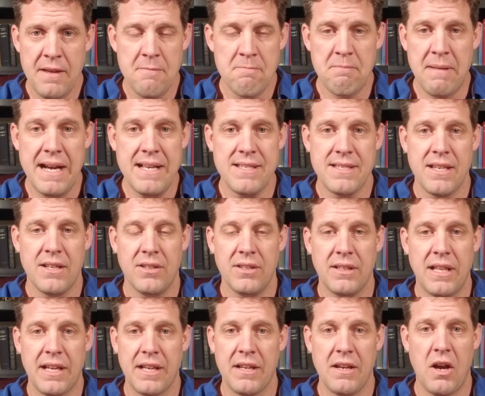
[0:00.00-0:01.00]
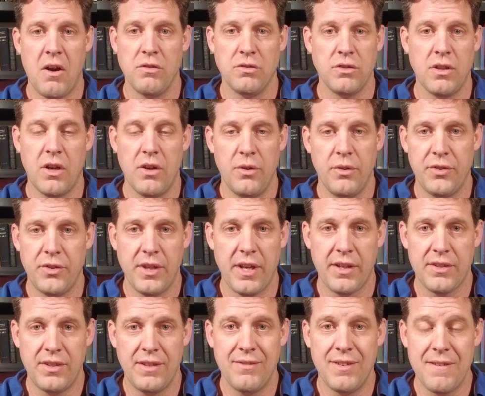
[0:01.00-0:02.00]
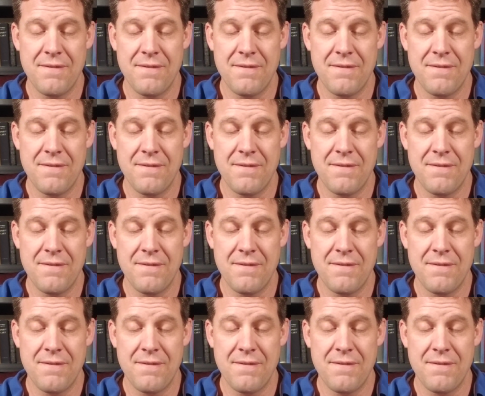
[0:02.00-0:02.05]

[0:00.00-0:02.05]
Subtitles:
might sell at like a low 6, even a